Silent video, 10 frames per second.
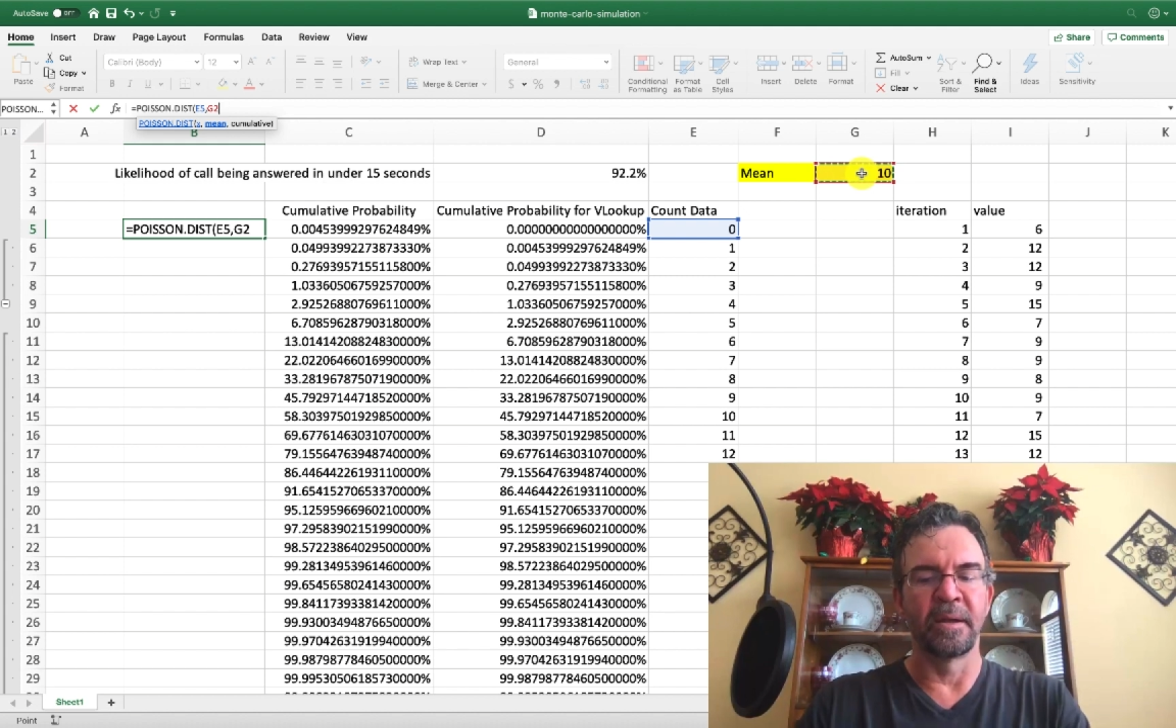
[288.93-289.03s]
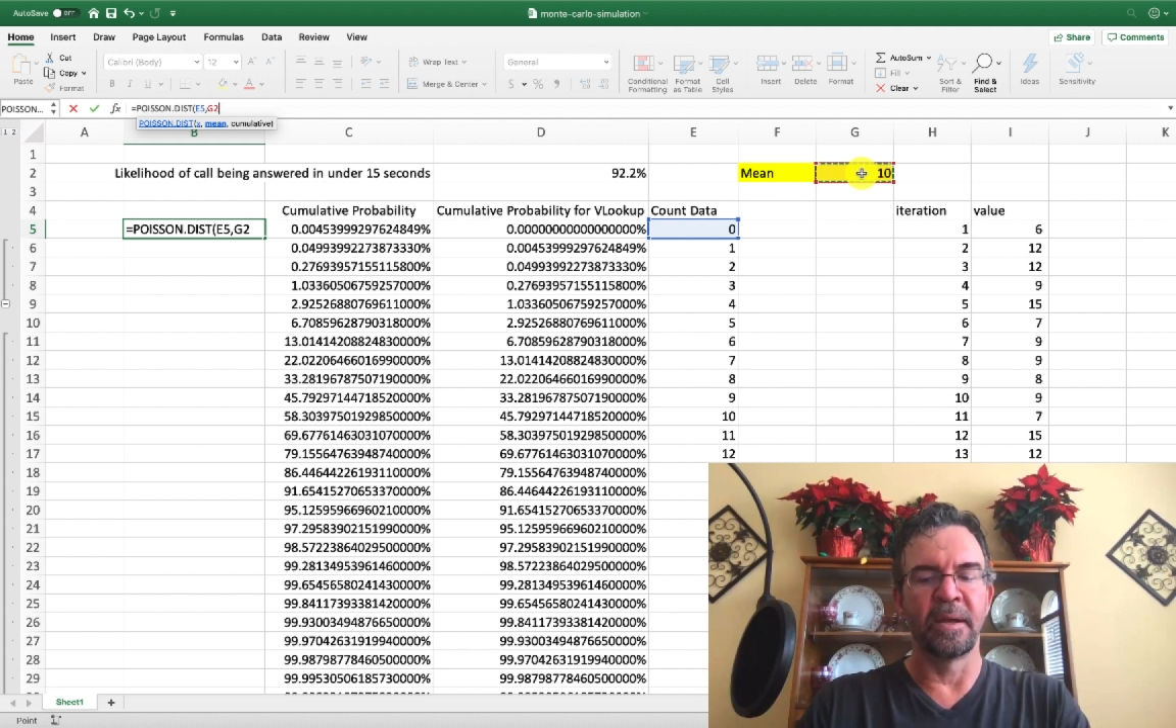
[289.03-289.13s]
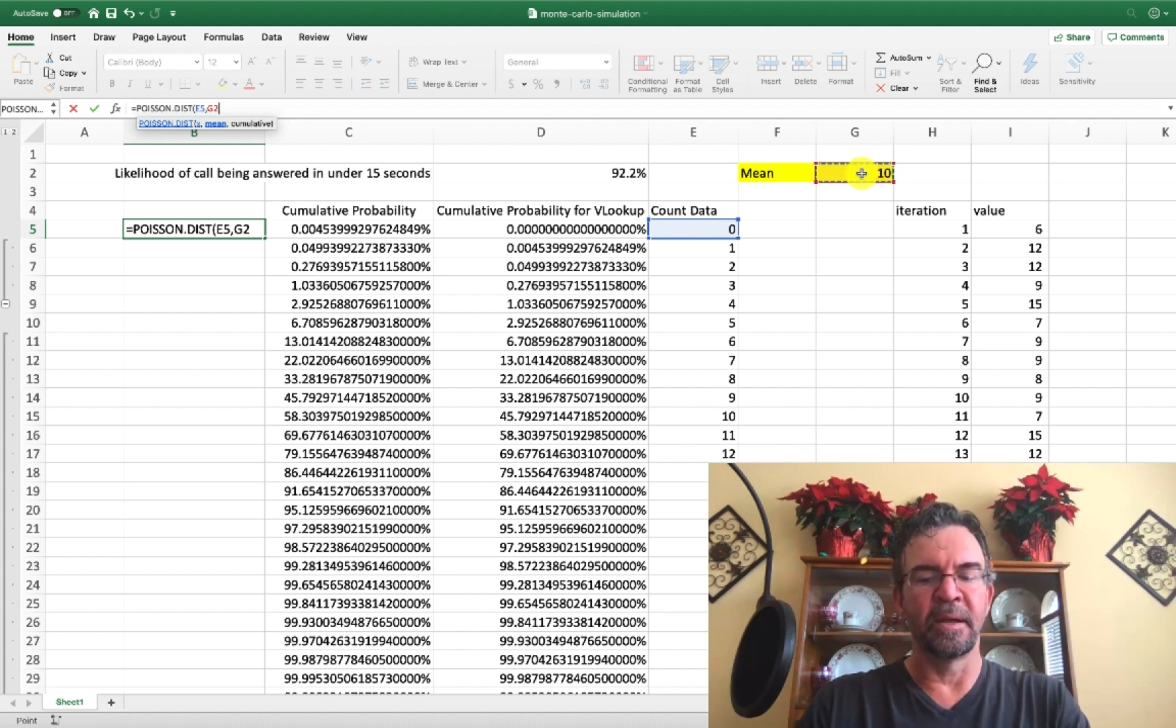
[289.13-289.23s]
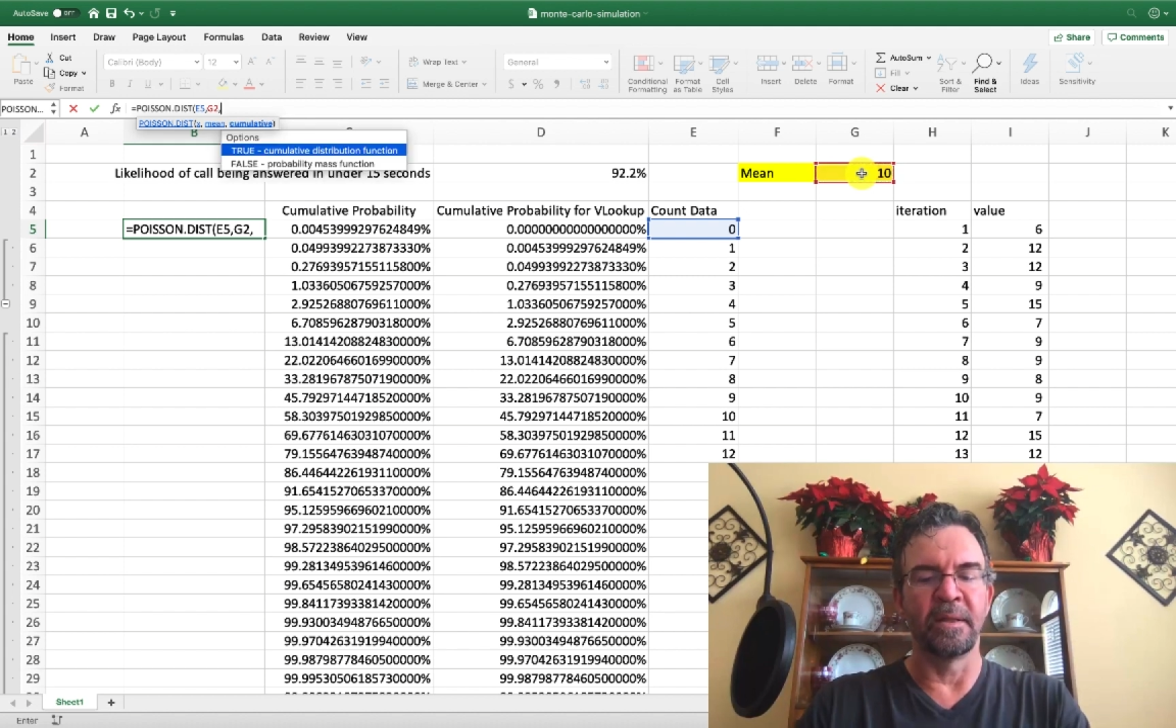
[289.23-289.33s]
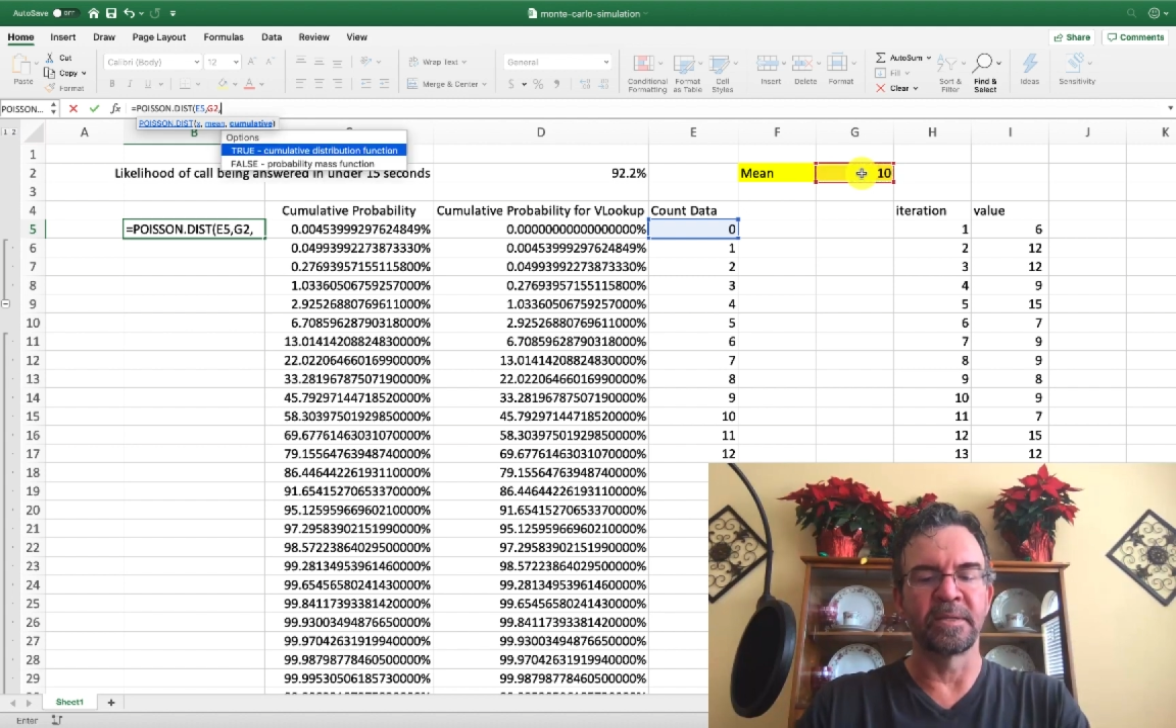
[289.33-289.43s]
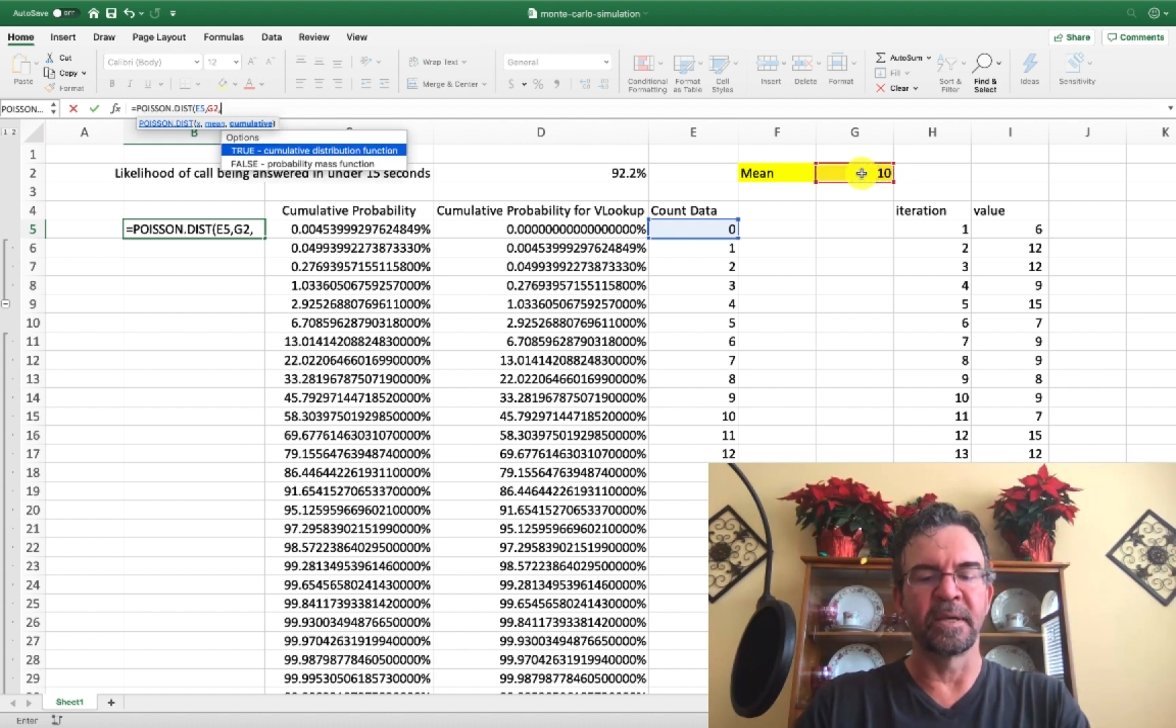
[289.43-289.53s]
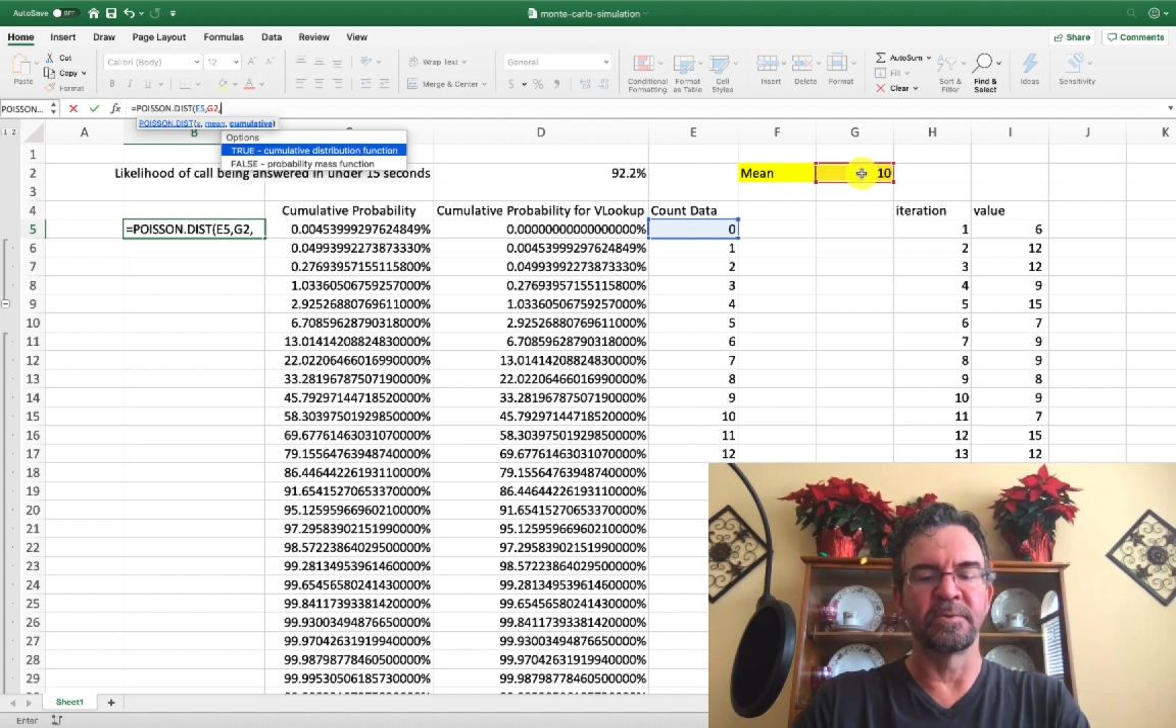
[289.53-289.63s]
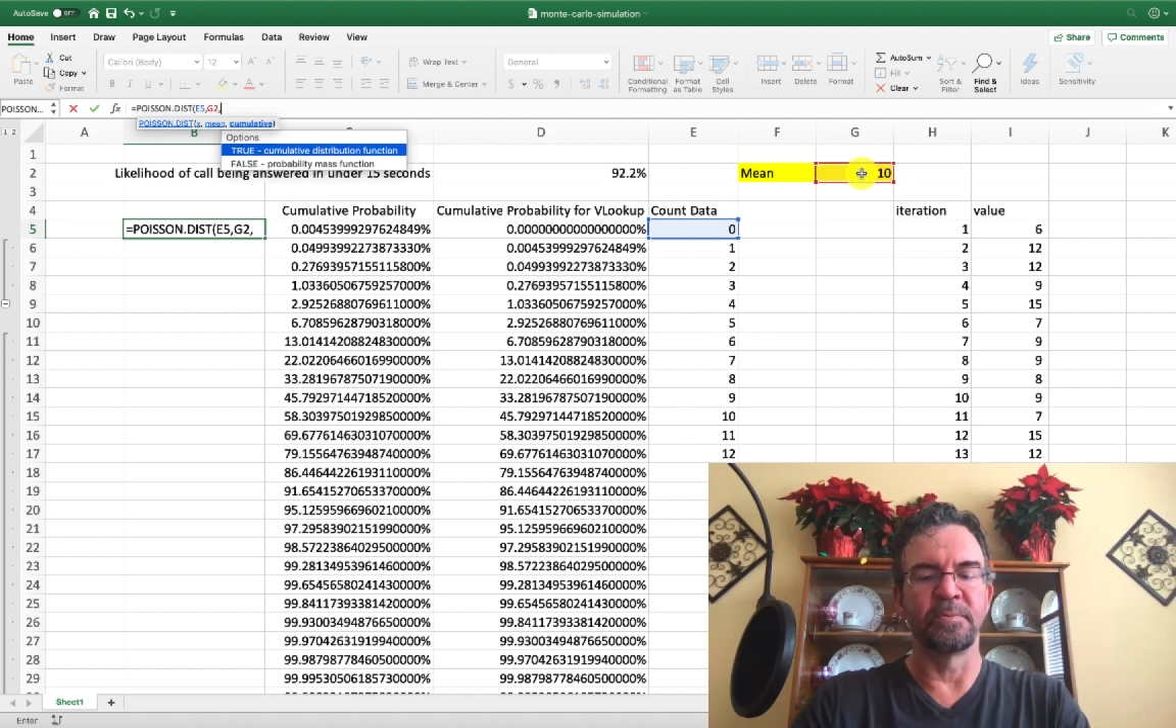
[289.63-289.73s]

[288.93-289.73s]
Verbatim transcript: and in this case,